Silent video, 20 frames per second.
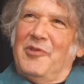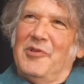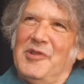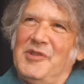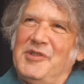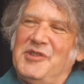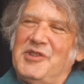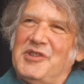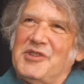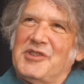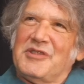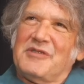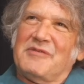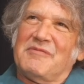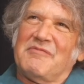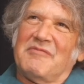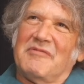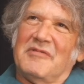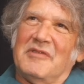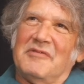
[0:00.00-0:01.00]
Voice
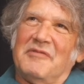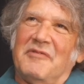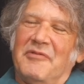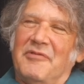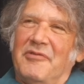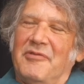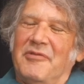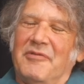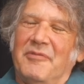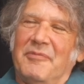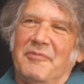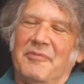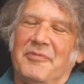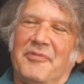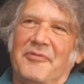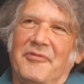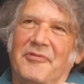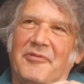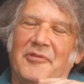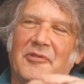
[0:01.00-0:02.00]
for,
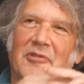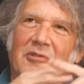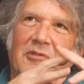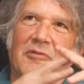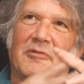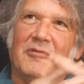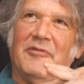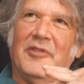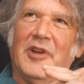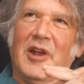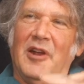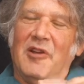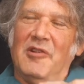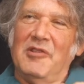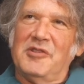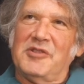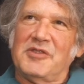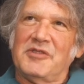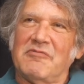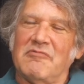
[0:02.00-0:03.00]
for
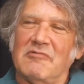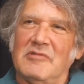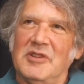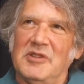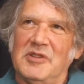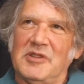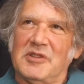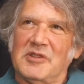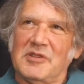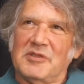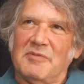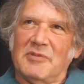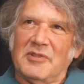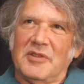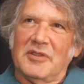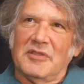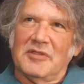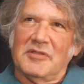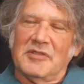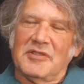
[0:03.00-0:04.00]
various reasons
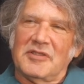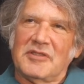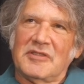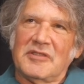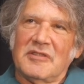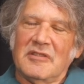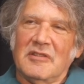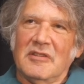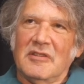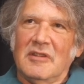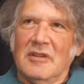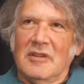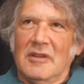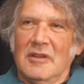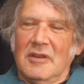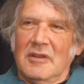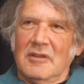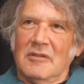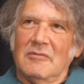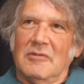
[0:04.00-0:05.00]
because
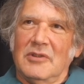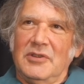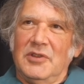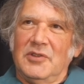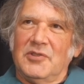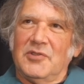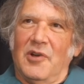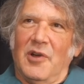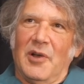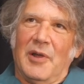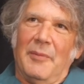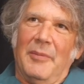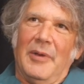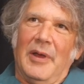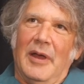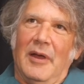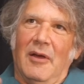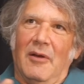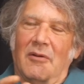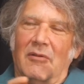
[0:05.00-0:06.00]
when you talk
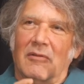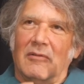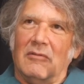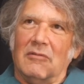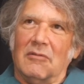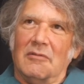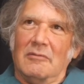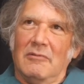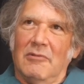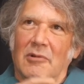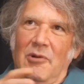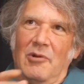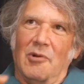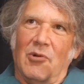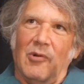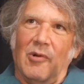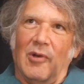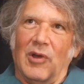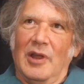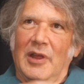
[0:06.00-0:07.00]
about
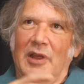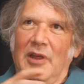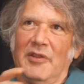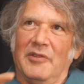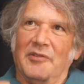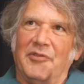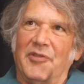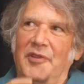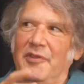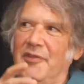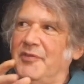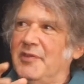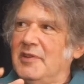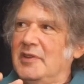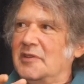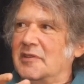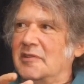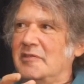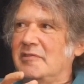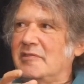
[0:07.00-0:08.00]
recording in the
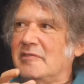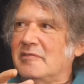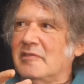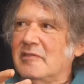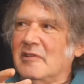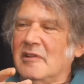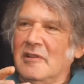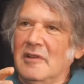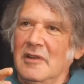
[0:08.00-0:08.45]
50s,